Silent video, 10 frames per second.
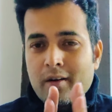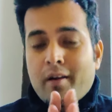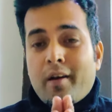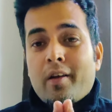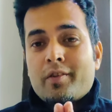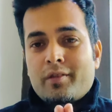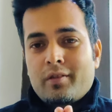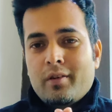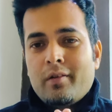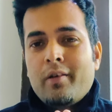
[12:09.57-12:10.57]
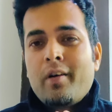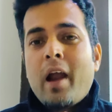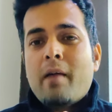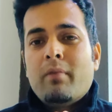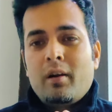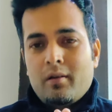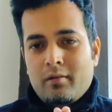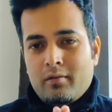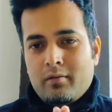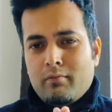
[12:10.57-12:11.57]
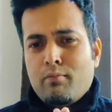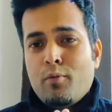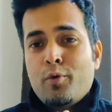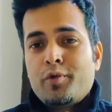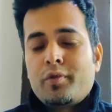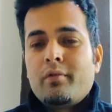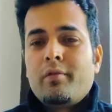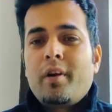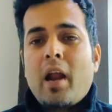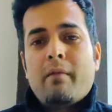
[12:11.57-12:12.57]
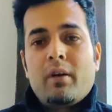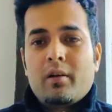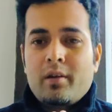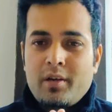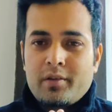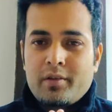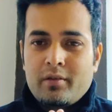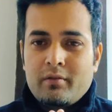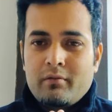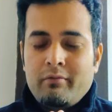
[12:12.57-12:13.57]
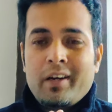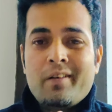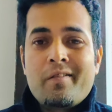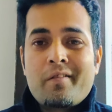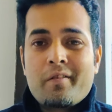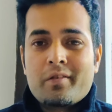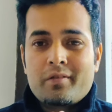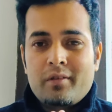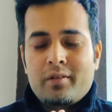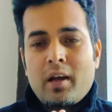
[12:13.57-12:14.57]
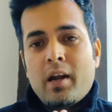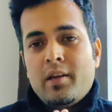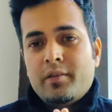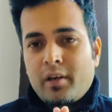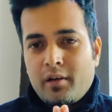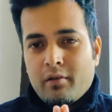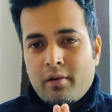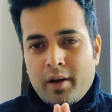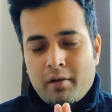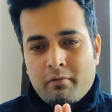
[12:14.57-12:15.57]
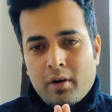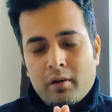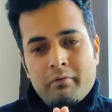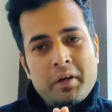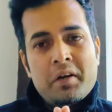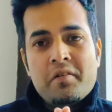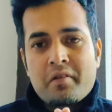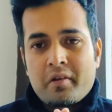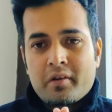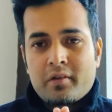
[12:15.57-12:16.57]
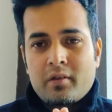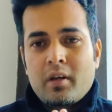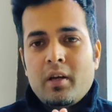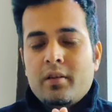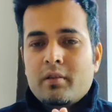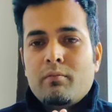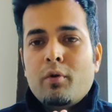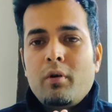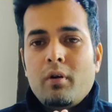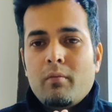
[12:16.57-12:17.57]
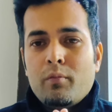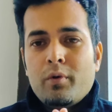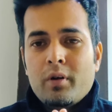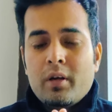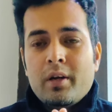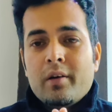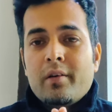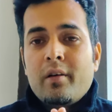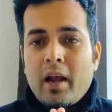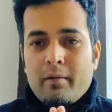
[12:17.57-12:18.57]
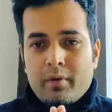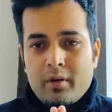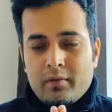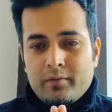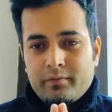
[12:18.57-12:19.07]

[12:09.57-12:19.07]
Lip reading: a trust, reliable, most reliable connection. We can trust. It's a highly secure network. We can trust. It's a more reliable.